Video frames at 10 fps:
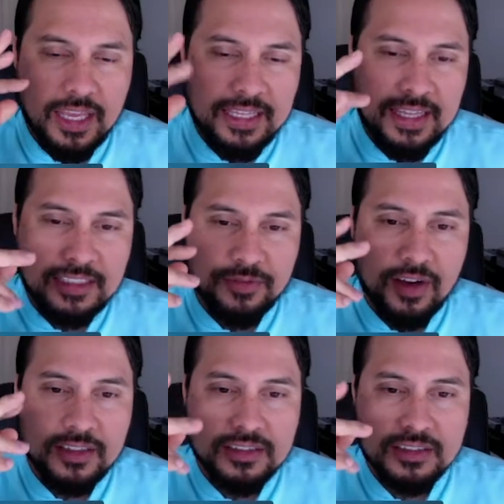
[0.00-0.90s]
Index
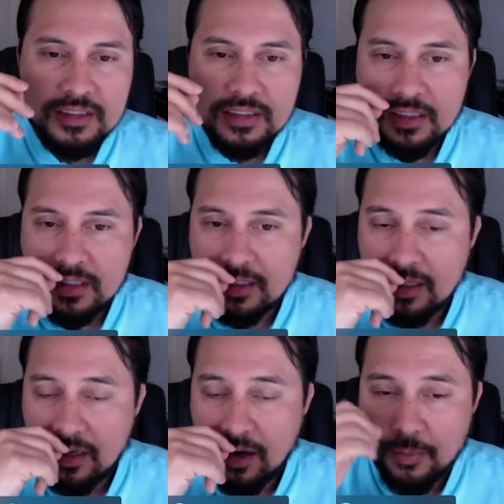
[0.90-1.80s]
funds
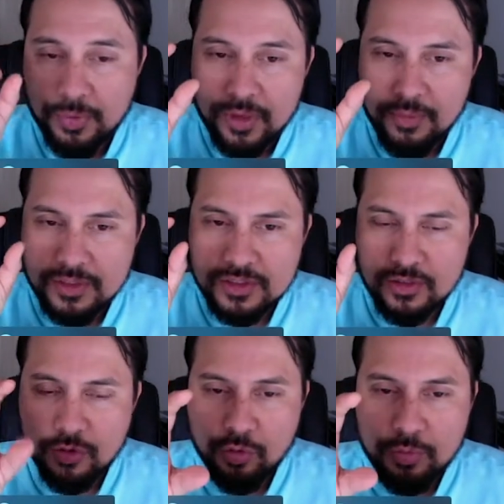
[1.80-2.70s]
are pretty much
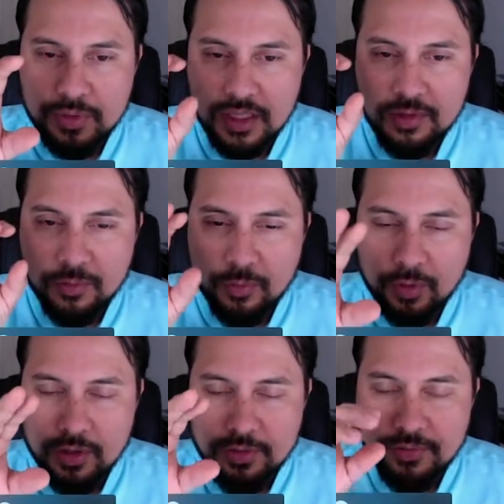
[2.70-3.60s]
grouped in
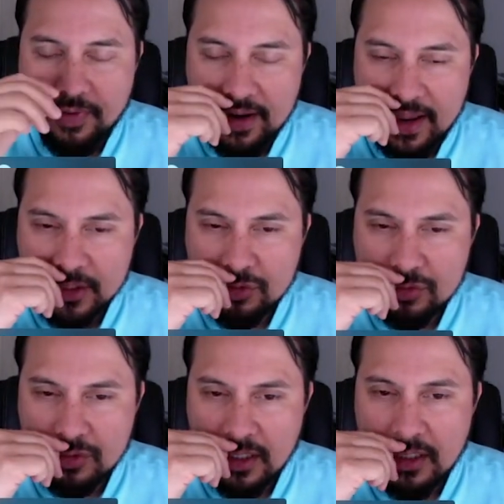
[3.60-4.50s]
with
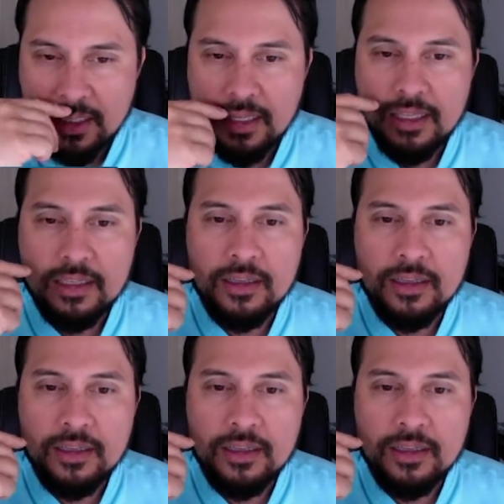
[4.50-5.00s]
financials and then